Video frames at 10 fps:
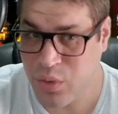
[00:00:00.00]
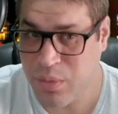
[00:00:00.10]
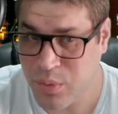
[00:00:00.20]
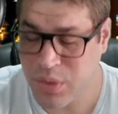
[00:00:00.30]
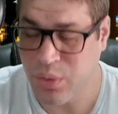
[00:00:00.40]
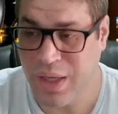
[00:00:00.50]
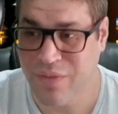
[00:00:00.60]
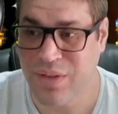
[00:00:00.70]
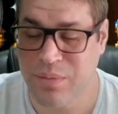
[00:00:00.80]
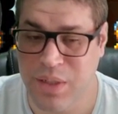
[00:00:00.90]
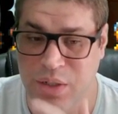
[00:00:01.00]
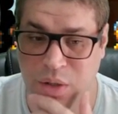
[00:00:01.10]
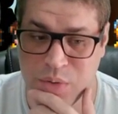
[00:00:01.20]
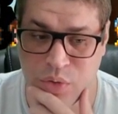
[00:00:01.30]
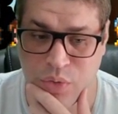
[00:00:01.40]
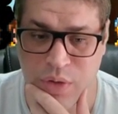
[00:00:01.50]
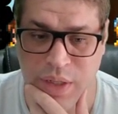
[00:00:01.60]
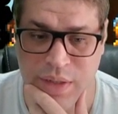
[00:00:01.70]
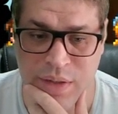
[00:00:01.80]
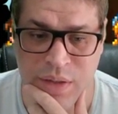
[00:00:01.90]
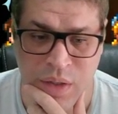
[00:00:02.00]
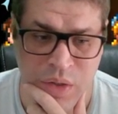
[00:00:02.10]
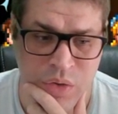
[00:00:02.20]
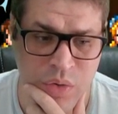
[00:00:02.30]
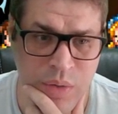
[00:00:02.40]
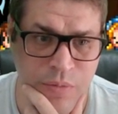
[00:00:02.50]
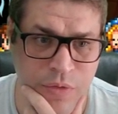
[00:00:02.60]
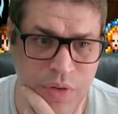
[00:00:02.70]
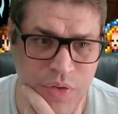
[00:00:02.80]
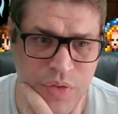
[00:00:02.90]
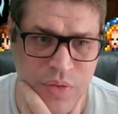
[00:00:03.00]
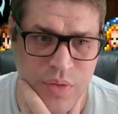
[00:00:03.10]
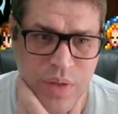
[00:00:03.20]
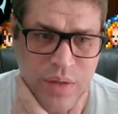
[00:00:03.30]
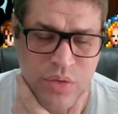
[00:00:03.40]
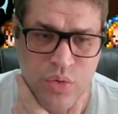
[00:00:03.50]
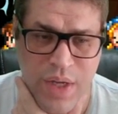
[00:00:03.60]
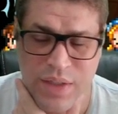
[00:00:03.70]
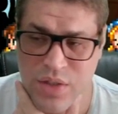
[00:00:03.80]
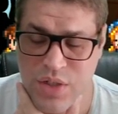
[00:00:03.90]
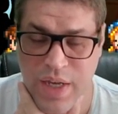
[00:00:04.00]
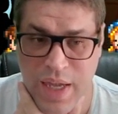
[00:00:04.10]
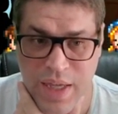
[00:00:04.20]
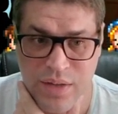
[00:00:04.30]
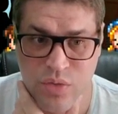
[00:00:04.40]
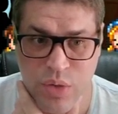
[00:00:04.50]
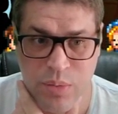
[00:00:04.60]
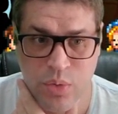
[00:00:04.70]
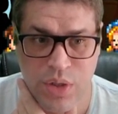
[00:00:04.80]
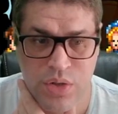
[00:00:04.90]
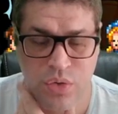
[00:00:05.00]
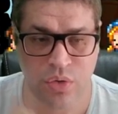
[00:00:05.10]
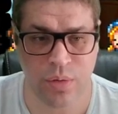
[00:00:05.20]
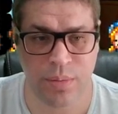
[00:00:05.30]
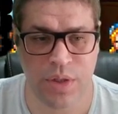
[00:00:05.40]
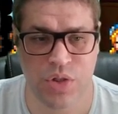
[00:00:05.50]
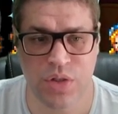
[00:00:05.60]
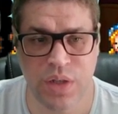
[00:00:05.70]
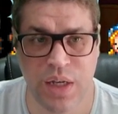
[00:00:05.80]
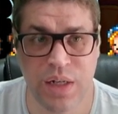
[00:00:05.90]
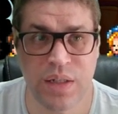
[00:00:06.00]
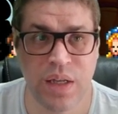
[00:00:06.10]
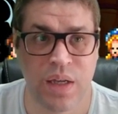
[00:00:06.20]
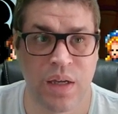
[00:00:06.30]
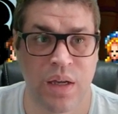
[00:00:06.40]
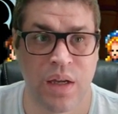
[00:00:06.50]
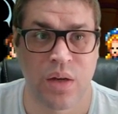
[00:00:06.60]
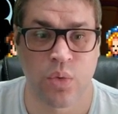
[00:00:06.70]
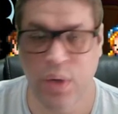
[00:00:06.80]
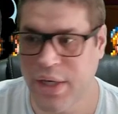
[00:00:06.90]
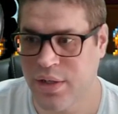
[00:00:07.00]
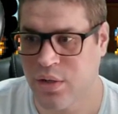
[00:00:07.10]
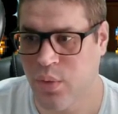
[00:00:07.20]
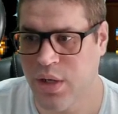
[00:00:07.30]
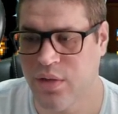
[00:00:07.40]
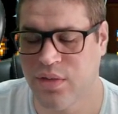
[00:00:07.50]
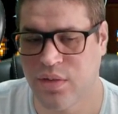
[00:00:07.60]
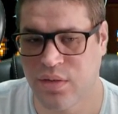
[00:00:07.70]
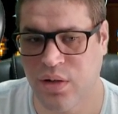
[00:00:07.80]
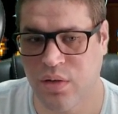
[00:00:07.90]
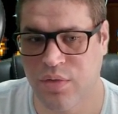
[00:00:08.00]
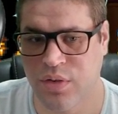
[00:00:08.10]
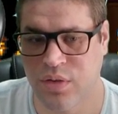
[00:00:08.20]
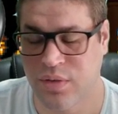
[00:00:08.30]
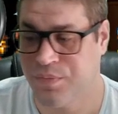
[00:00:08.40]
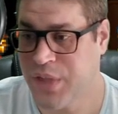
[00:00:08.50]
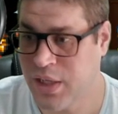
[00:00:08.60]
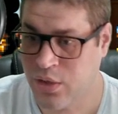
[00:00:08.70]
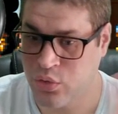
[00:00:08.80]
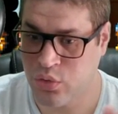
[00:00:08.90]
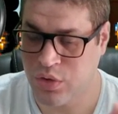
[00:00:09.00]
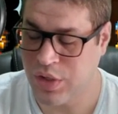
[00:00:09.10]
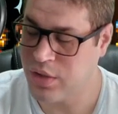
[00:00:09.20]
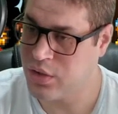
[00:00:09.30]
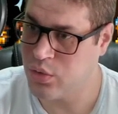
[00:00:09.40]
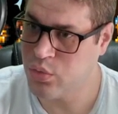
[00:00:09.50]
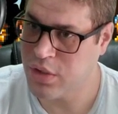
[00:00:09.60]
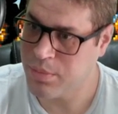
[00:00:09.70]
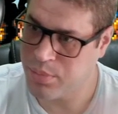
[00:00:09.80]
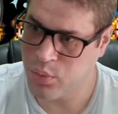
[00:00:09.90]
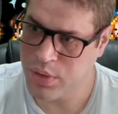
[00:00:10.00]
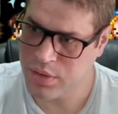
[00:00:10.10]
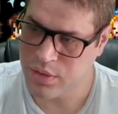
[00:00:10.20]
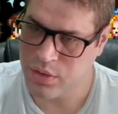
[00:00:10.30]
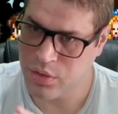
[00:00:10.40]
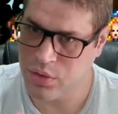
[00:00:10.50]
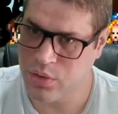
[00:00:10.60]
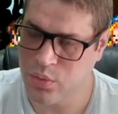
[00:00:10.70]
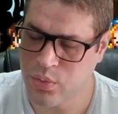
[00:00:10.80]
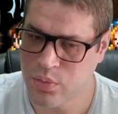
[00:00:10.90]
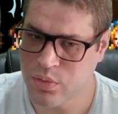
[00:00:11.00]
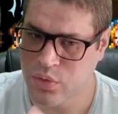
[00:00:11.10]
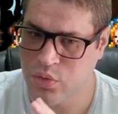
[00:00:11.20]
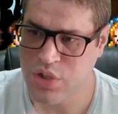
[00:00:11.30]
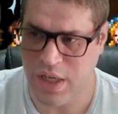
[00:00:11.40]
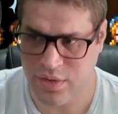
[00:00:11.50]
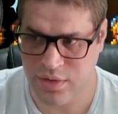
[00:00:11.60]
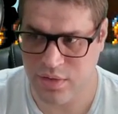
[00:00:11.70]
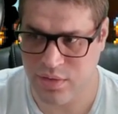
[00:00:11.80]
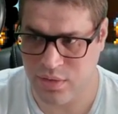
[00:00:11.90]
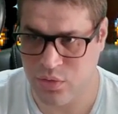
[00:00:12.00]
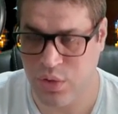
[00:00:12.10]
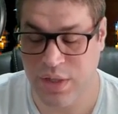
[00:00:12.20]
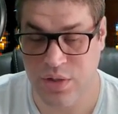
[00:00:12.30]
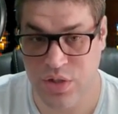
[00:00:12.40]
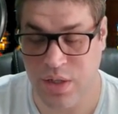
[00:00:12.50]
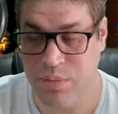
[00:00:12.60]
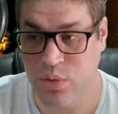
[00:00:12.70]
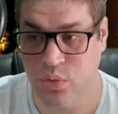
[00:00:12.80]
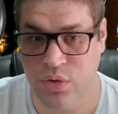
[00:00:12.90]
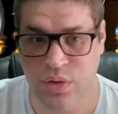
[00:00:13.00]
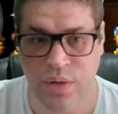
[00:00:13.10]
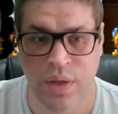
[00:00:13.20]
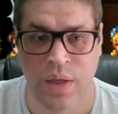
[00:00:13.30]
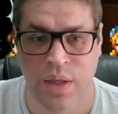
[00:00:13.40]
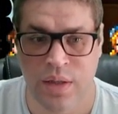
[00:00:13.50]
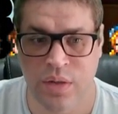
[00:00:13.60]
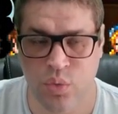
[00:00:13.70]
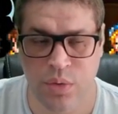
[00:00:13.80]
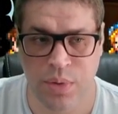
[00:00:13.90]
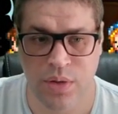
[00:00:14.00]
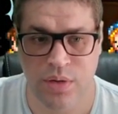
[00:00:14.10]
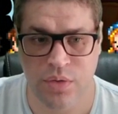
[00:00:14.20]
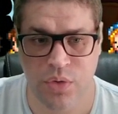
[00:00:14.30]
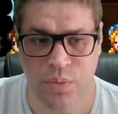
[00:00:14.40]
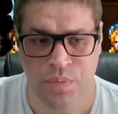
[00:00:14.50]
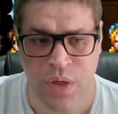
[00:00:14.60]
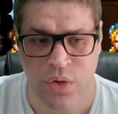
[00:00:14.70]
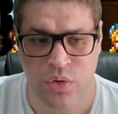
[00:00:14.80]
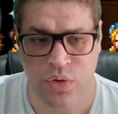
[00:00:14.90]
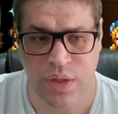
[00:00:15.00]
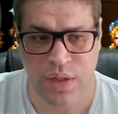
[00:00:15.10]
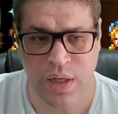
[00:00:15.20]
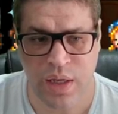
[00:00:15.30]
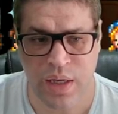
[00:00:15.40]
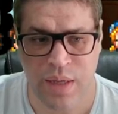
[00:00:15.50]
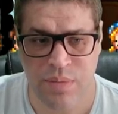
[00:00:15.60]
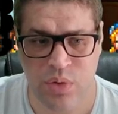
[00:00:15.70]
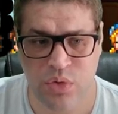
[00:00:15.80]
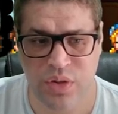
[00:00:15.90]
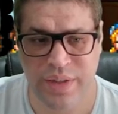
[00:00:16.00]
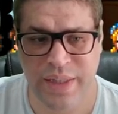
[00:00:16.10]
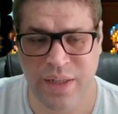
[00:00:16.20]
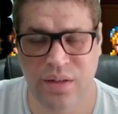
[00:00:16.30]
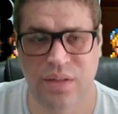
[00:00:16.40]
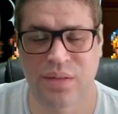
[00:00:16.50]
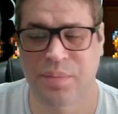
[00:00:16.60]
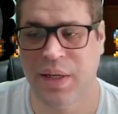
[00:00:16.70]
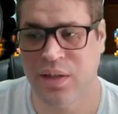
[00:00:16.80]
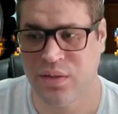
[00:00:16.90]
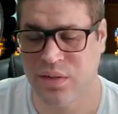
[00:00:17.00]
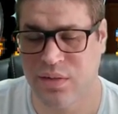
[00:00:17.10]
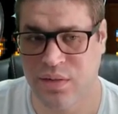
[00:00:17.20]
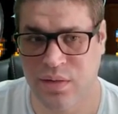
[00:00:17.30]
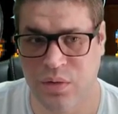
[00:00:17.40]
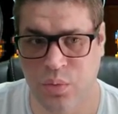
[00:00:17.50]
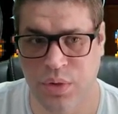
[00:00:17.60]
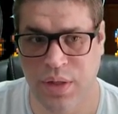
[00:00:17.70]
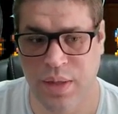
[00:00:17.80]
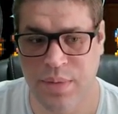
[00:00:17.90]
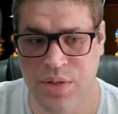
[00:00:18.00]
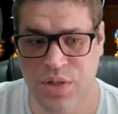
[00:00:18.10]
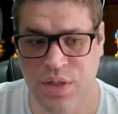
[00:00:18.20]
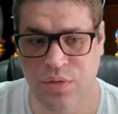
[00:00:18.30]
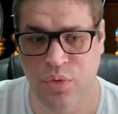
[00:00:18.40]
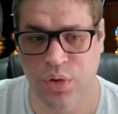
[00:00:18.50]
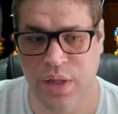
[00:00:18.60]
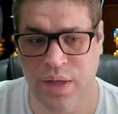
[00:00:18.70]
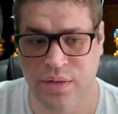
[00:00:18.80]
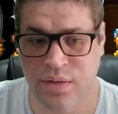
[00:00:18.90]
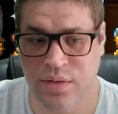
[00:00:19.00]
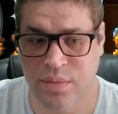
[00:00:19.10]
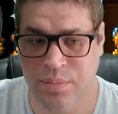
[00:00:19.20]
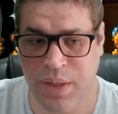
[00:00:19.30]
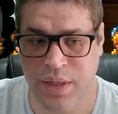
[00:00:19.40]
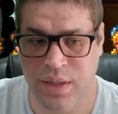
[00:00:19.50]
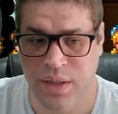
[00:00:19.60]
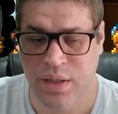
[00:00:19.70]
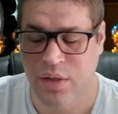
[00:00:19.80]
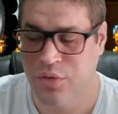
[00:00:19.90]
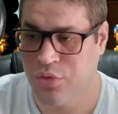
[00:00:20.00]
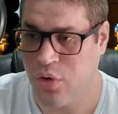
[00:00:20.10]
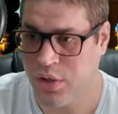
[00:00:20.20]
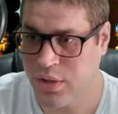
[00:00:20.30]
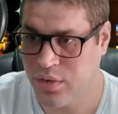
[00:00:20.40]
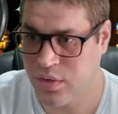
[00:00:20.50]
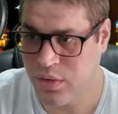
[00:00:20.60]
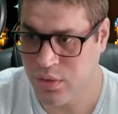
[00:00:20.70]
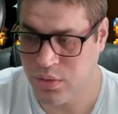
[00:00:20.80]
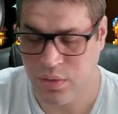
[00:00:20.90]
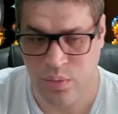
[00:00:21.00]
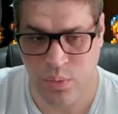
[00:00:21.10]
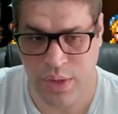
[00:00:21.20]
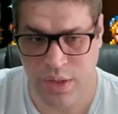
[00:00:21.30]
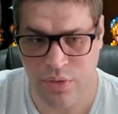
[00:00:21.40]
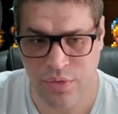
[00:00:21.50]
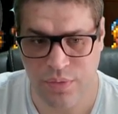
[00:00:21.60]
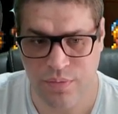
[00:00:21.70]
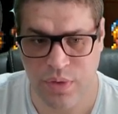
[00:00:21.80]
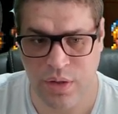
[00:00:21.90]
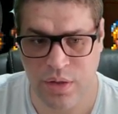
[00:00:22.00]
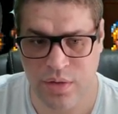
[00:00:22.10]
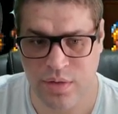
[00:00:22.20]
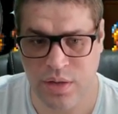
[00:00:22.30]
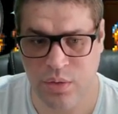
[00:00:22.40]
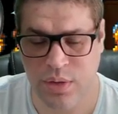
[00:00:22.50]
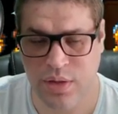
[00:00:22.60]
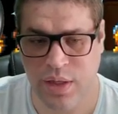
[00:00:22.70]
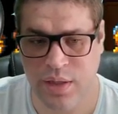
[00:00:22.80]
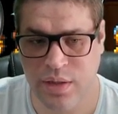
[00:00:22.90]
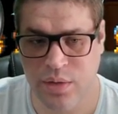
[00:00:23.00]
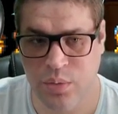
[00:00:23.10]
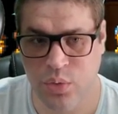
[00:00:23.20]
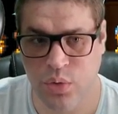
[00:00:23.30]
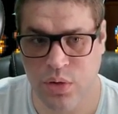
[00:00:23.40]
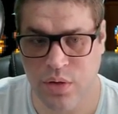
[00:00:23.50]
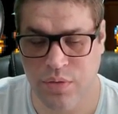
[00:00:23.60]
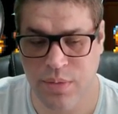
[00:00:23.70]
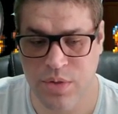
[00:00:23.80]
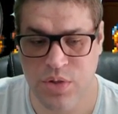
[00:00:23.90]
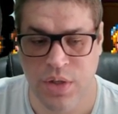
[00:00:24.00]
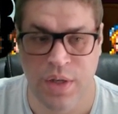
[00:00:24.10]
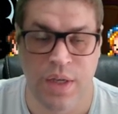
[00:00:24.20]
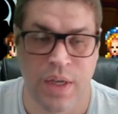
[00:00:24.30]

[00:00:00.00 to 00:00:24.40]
as well, but we don't have that many options for lightning. So the first strategy has Rainbow Rangers formation and Gwayne. Gwayne is the star of this, and also thank you Tepuan, you suggested this strategy, and I'm using this one because of you. So then I am using Gliding Spikes as a turn 1 damage, and then Vortex Spike for the third wave it's an AoE attack and it will do a lot of damage.